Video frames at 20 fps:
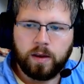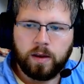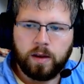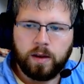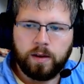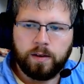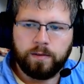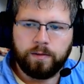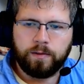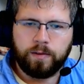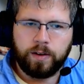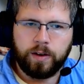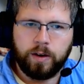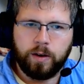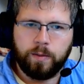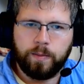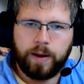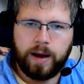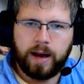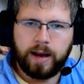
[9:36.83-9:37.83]
if we go
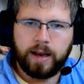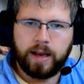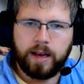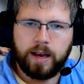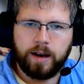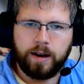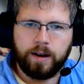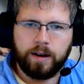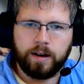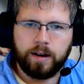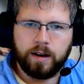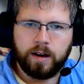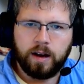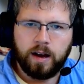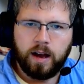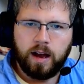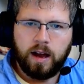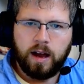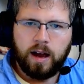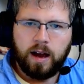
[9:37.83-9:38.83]
back here,
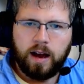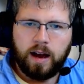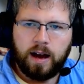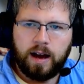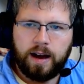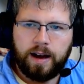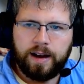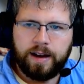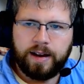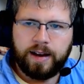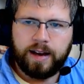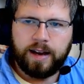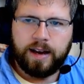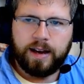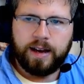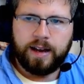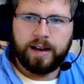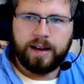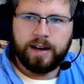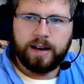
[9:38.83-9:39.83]
I
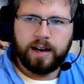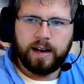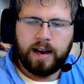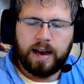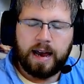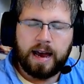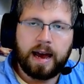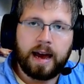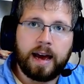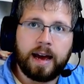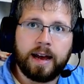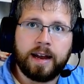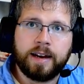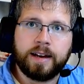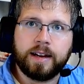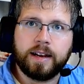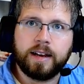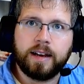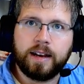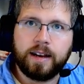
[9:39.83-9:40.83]
can add
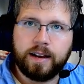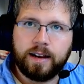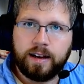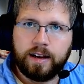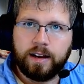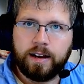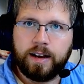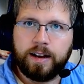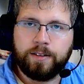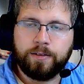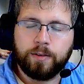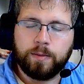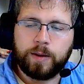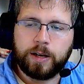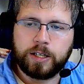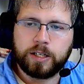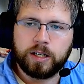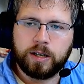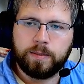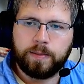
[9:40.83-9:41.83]

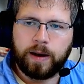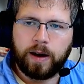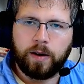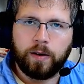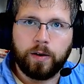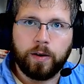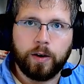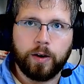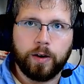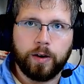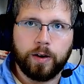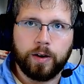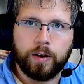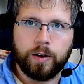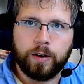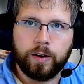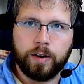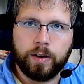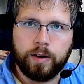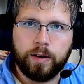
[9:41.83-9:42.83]
information about
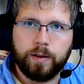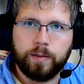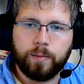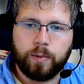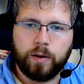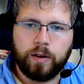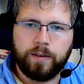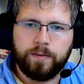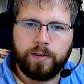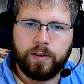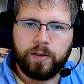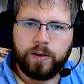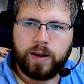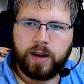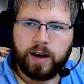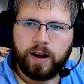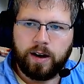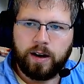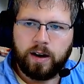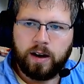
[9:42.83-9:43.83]
her point of view
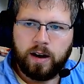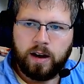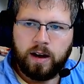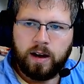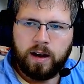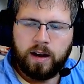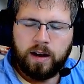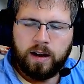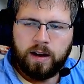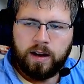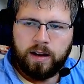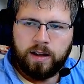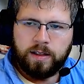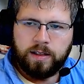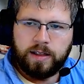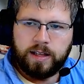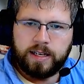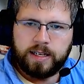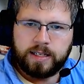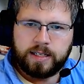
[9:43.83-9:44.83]
here.
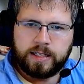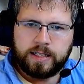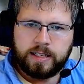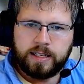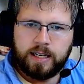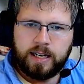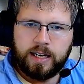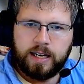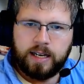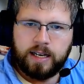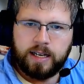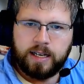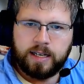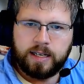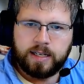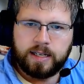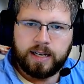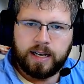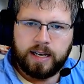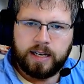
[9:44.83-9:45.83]
This scene
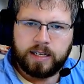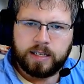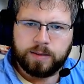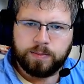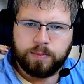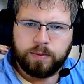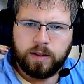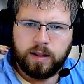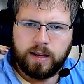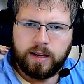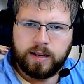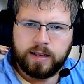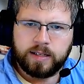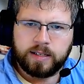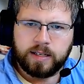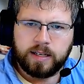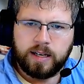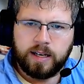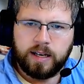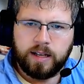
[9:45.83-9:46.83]
takes place
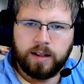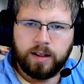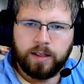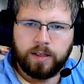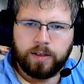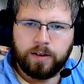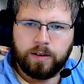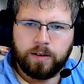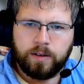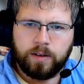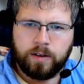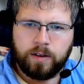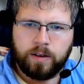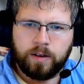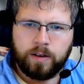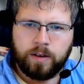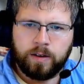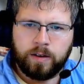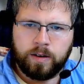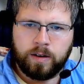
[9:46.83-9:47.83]
in
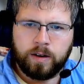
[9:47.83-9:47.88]
third